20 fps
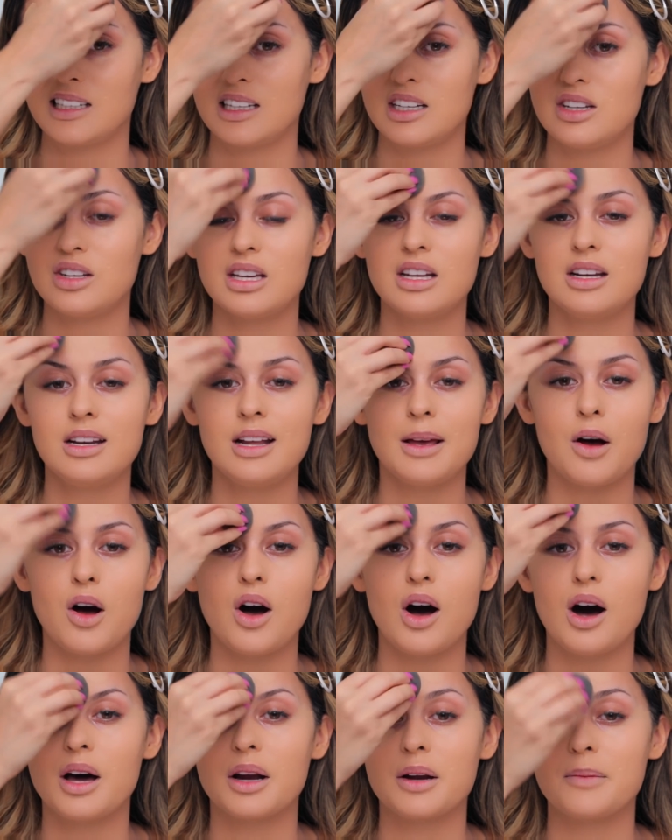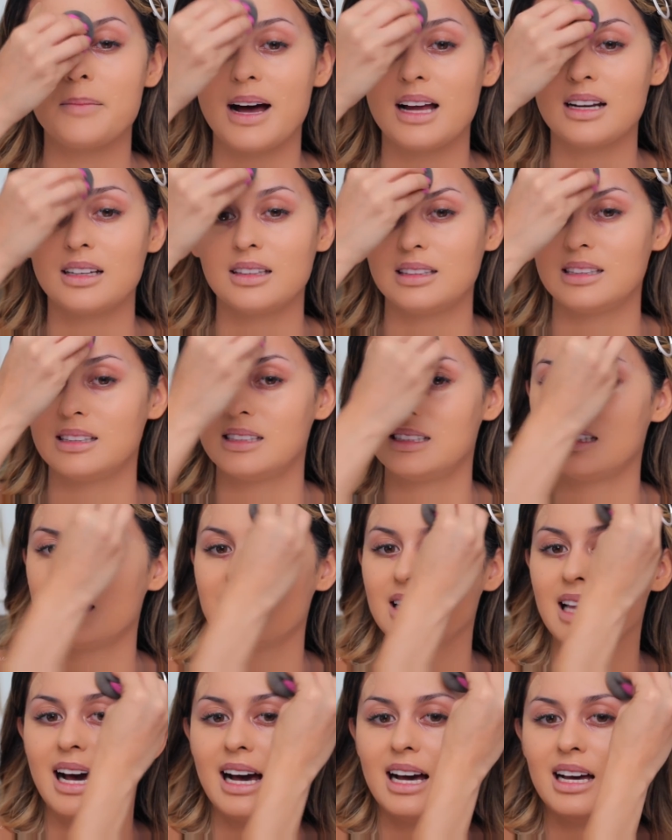And you can automatically
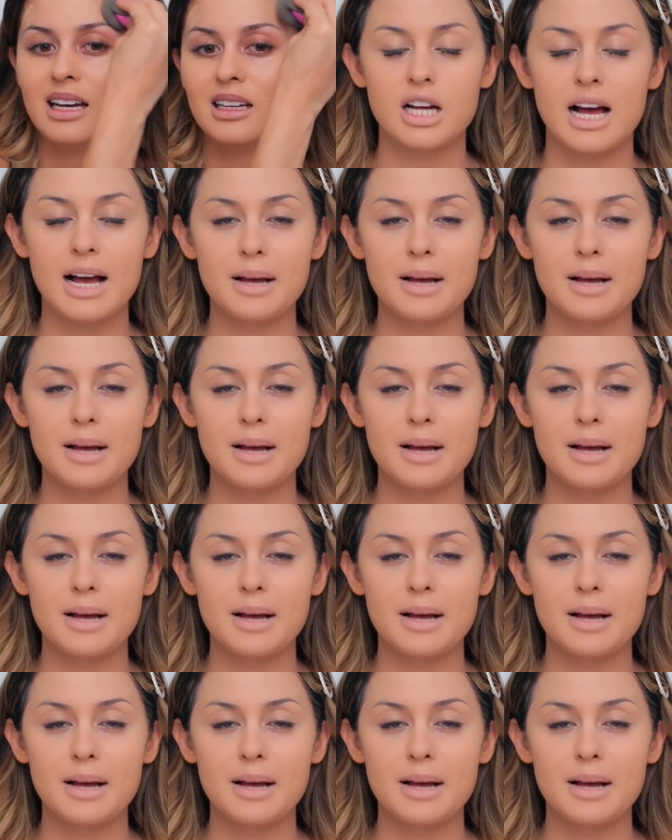see that.